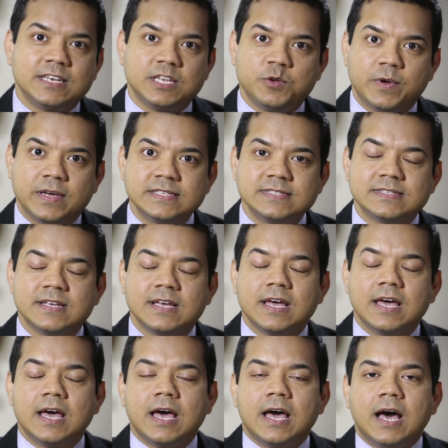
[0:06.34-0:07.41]
in US.
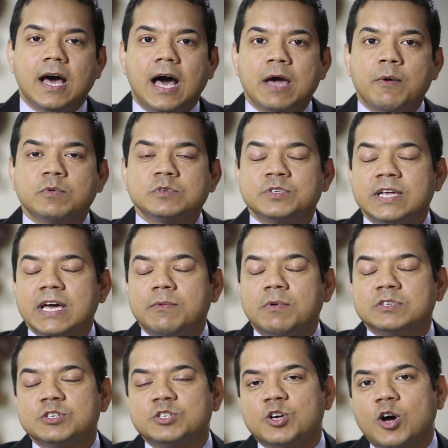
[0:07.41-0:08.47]
I, today I
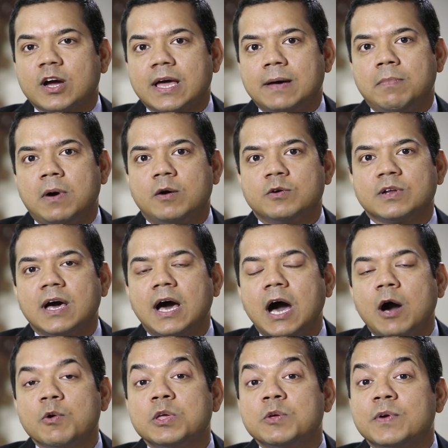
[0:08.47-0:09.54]
want to talk about
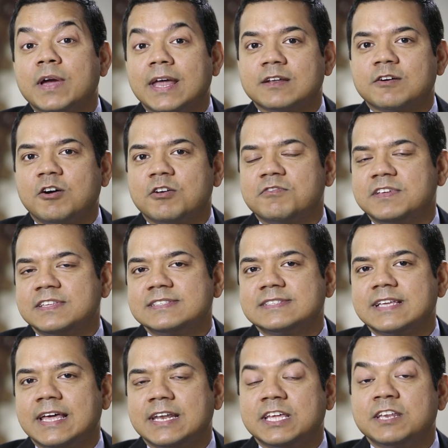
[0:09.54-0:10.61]
how you can convince
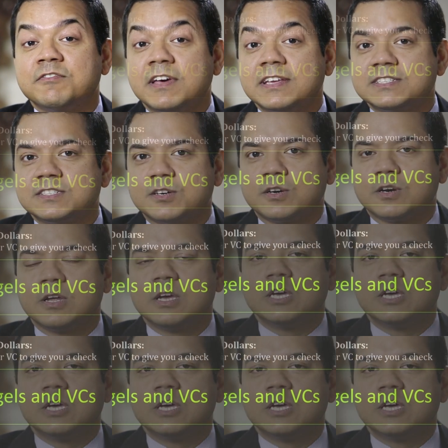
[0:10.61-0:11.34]
an investor